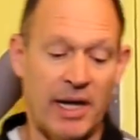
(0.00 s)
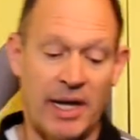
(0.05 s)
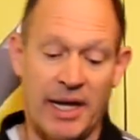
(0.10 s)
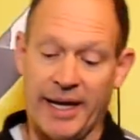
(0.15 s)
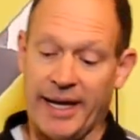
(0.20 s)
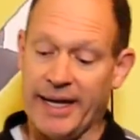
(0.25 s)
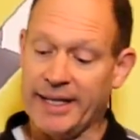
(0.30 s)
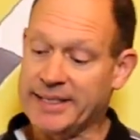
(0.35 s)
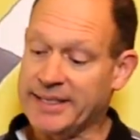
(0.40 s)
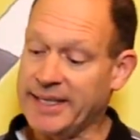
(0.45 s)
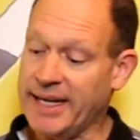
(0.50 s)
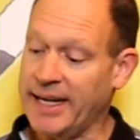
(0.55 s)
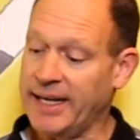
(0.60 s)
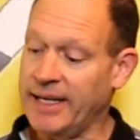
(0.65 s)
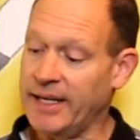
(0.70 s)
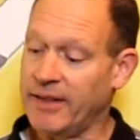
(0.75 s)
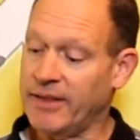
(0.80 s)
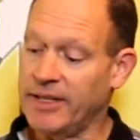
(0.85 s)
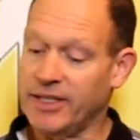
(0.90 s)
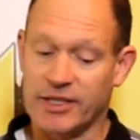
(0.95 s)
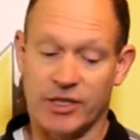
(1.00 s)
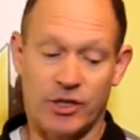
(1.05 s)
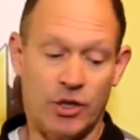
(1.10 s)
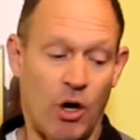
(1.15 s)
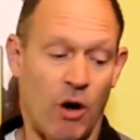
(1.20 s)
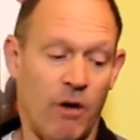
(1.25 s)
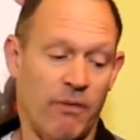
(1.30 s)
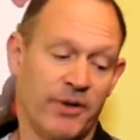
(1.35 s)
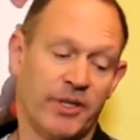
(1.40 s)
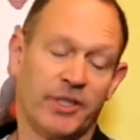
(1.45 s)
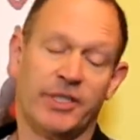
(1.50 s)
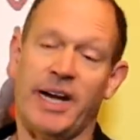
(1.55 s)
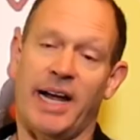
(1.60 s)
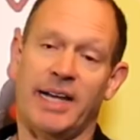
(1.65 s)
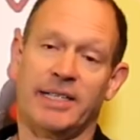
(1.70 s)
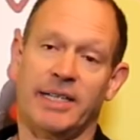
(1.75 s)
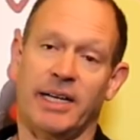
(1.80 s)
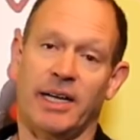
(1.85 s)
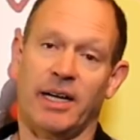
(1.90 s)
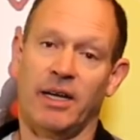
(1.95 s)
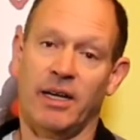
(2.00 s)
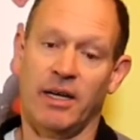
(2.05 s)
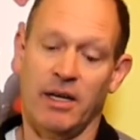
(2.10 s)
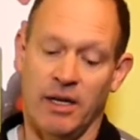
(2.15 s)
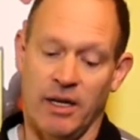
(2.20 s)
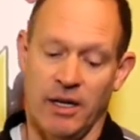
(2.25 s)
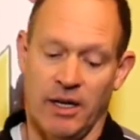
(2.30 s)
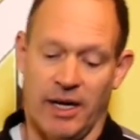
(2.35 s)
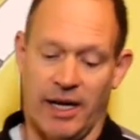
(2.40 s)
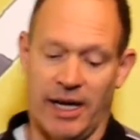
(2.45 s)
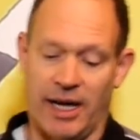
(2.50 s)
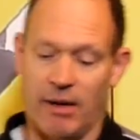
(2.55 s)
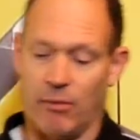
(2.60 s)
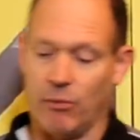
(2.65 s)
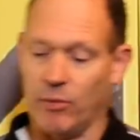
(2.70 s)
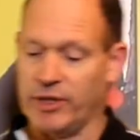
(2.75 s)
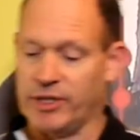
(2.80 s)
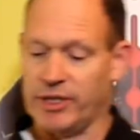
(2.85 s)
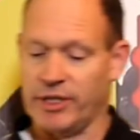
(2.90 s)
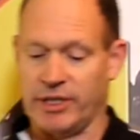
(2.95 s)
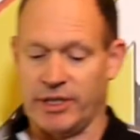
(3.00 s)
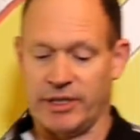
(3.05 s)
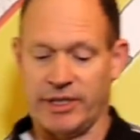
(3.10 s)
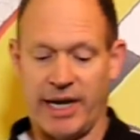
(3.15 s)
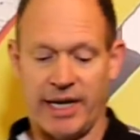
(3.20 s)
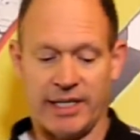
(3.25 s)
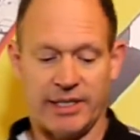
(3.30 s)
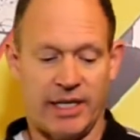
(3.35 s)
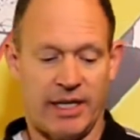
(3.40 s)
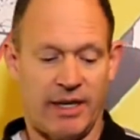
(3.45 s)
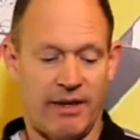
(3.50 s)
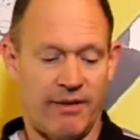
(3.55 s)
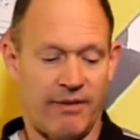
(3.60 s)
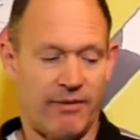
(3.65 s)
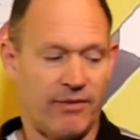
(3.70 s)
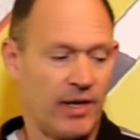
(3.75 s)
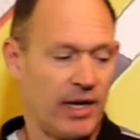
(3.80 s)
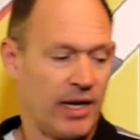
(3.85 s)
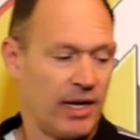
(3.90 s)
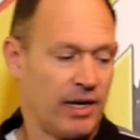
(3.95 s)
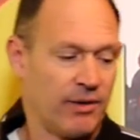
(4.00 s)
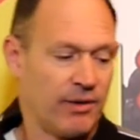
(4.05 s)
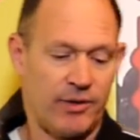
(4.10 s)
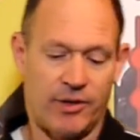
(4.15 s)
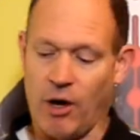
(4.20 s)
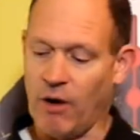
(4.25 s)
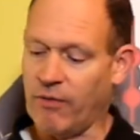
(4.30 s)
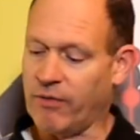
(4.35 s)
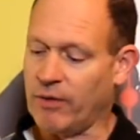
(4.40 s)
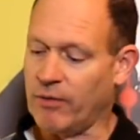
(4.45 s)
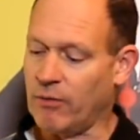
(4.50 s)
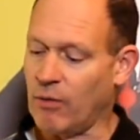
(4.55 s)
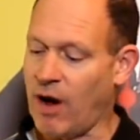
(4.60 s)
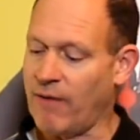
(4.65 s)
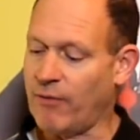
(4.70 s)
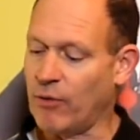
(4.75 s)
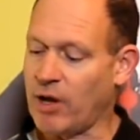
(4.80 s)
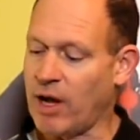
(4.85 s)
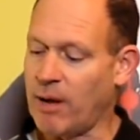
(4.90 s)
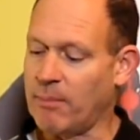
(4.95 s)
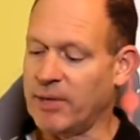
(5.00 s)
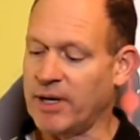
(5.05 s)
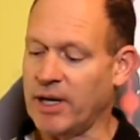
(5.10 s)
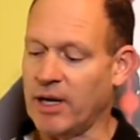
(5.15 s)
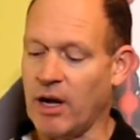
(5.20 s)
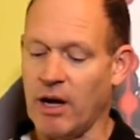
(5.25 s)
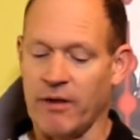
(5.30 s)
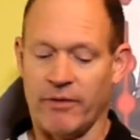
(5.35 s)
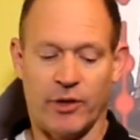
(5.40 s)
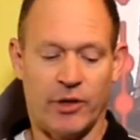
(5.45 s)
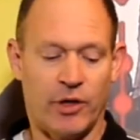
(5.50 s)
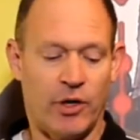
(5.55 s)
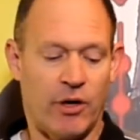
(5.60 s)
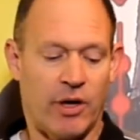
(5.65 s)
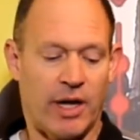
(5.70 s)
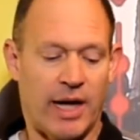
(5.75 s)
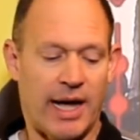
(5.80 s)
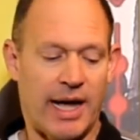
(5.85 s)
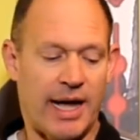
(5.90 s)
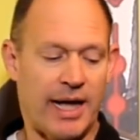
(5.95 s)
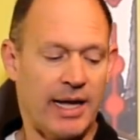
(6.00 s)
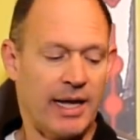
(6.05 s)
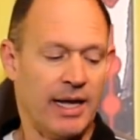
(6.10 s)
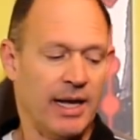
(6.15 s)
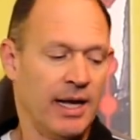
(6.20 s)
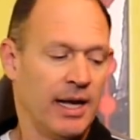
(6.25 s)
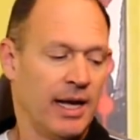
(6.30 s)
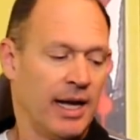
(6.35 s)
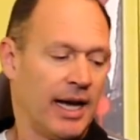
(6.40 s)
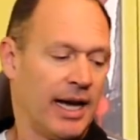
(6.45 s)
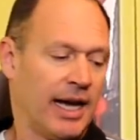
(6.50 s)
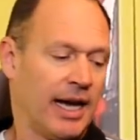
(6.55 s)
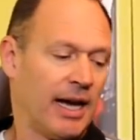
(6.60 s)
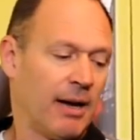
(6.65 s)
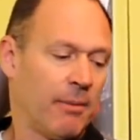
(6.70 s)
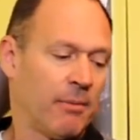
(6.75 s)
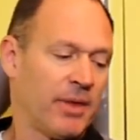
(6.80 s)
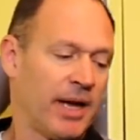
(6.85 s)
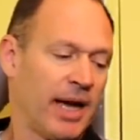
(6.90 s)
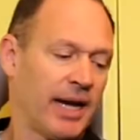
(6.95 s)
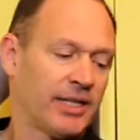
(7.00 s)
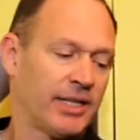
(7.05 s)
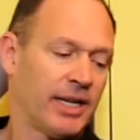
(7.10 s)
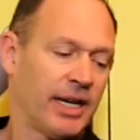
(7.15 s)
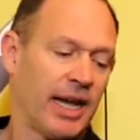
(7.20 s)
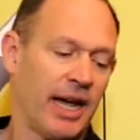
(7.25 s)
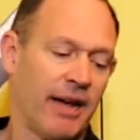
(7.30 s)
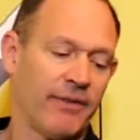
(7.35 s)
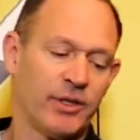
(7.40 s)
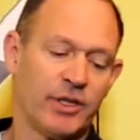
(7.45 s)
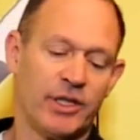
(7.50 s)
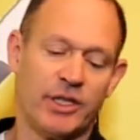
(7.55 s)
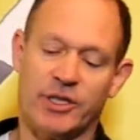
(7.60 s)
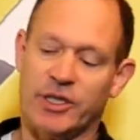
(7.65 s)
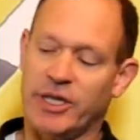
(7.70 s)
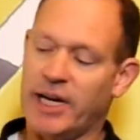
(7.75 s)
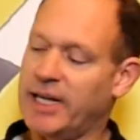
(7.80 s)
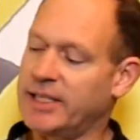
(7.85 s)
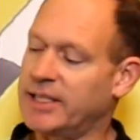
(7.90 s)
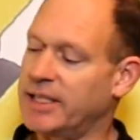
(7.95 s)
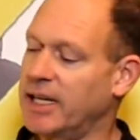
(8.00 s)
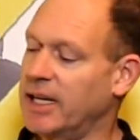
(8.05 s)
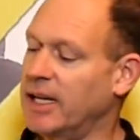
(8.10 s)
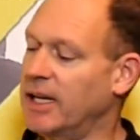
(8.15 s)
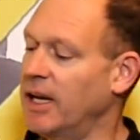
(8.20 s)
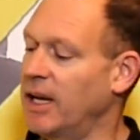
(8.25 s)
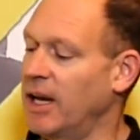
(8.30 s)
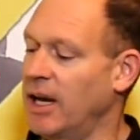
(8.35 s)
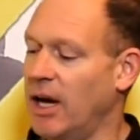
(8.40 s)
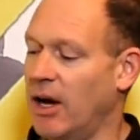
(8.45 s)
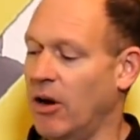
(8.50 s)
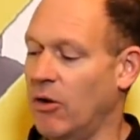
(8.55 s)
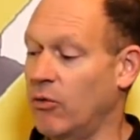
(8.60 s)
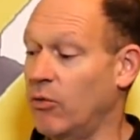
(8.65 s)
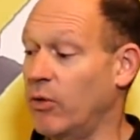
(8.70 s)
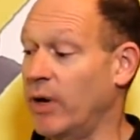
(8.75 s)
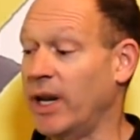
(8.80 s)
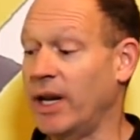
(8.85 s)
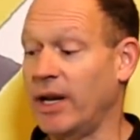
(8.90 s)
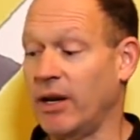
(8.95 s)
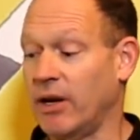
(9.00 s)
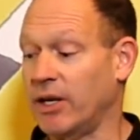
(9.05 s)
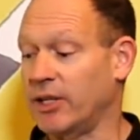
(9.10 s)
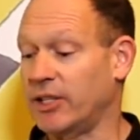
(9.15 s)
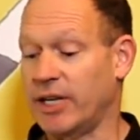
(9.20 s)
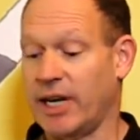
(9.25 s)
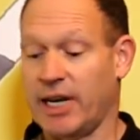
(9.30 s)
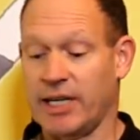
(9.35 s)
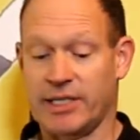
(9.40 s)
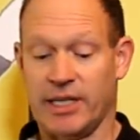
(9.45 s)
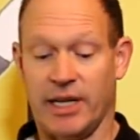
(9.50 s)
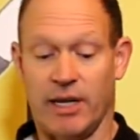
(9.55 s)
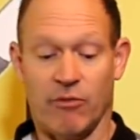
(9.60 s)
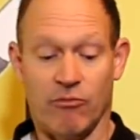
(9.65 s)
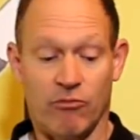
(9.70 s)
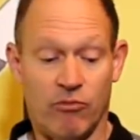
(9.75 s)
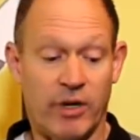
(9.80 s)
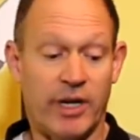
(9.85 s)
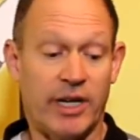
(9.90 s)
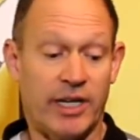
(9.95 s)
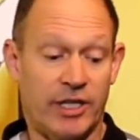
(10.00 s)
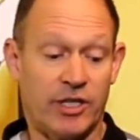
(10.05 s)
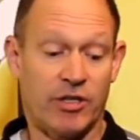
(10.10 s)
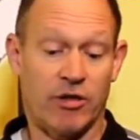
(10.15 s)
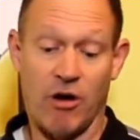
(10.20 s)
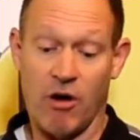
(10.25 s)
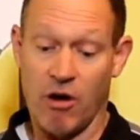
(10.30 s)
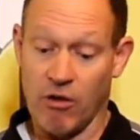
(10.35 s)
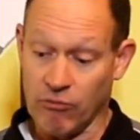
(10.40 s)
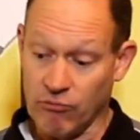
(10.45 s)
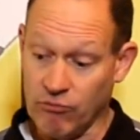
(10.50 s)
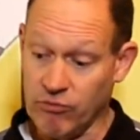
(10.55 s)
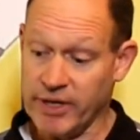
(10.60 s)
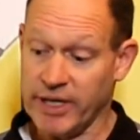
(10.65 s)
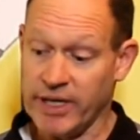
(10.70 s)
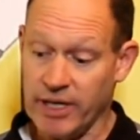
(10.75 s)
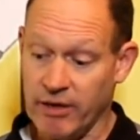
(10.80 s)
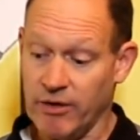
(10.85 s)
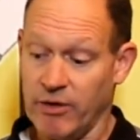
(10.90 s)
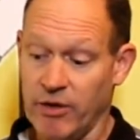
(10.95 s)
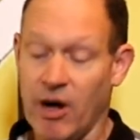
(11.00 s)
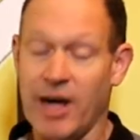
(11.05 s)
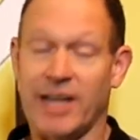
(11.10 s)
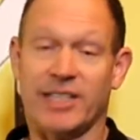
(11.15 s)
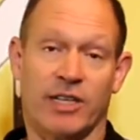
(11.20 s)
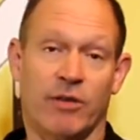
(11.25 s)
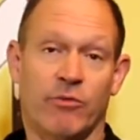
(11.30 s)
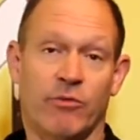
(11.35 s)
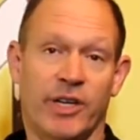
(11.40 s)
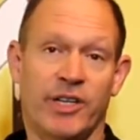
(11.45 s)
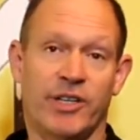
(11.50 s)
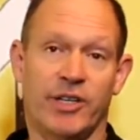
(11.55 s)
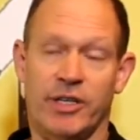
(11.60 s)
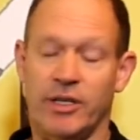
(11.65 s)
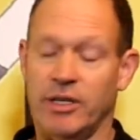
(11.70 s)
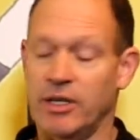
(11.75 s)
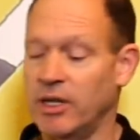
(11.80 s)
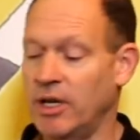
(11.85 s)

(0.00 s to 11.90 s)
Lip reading: It's in this Dolphin chassis, which is the chassis of the Dolphin Rifle Company over in the UK. They actually gave us this chassis, really nice chassis, really strong, really nice and rigid.